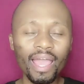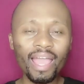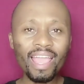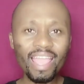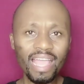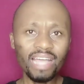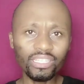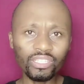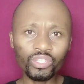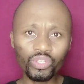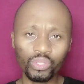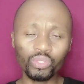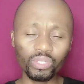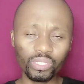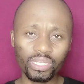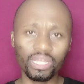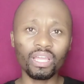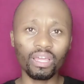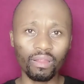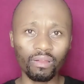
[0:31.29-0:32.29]
As you
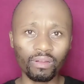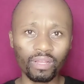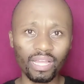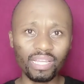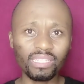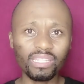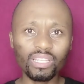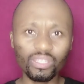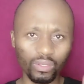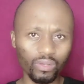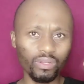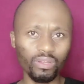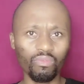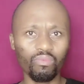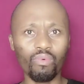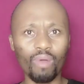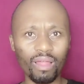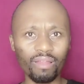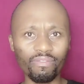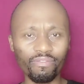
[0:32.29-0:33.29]
stick around, guys, there's only
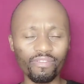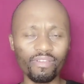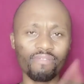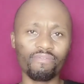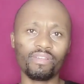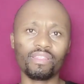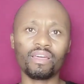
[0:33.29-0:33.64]
one favor